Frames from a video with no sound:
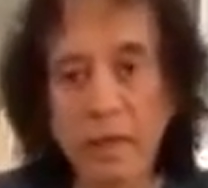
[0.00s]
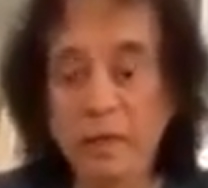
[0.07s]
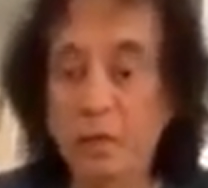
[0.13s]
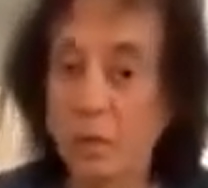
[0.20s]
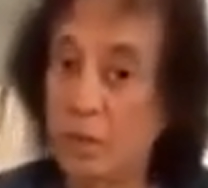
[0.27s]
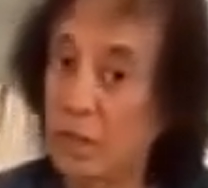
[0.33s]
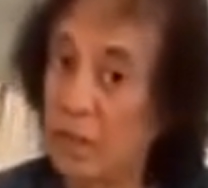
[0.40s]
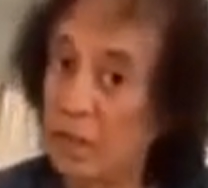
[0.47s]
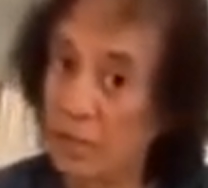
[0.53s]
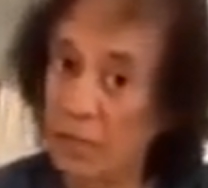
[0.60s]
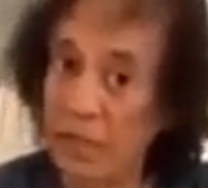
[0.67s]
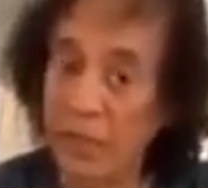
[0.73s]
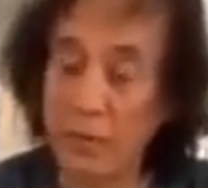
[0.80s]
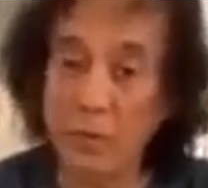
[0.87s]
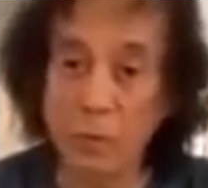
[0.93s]
so then it
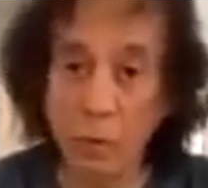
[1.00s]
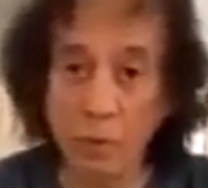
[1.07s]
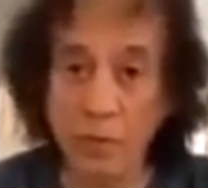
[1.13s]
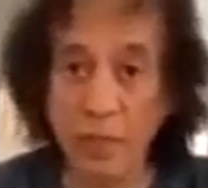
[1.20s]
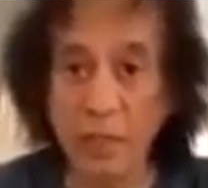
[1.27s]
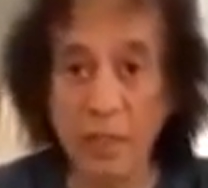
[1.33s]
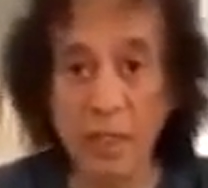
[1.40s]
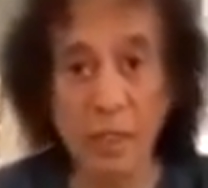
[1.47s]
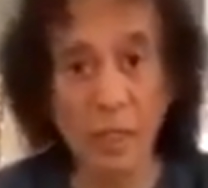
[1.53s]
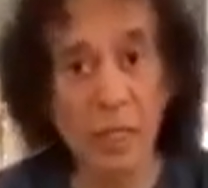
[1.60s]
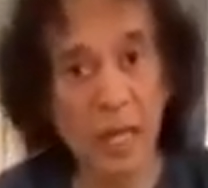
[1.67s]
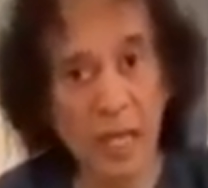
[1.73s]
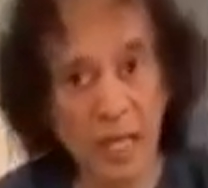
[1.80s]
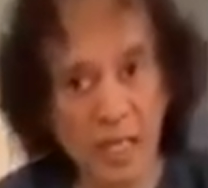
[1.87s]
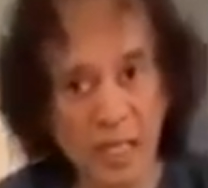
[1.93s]
becomes for me
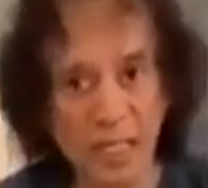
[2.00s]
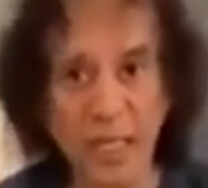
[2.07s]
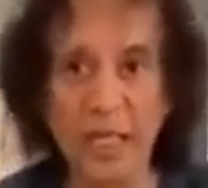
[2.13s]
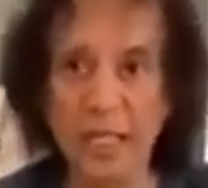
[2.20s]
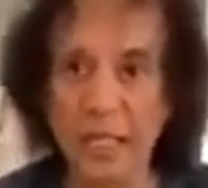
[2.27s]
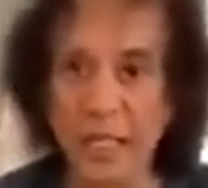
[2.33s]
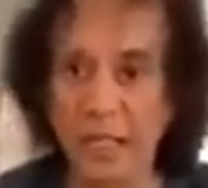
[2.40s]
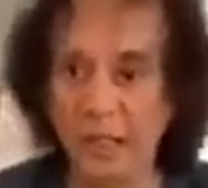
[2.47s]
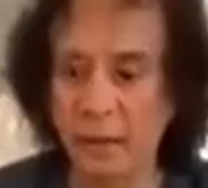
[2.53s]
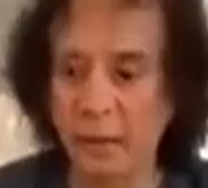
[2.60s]
dinne gene.